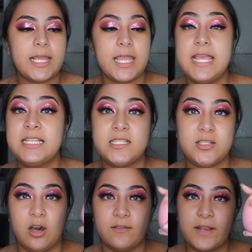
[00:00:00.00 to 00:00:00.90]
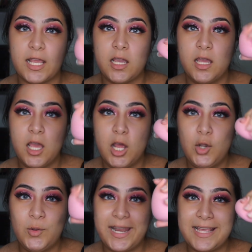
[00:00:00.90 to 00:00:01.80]
Like, it's soft. Like,
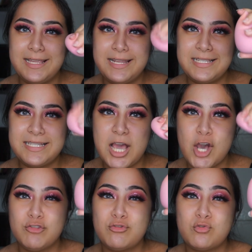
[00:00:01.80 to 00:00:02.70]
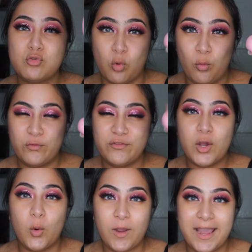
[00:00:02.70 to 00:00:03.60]
look at it. It is soft,
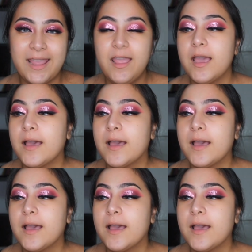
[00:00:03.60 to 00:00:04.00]
okay?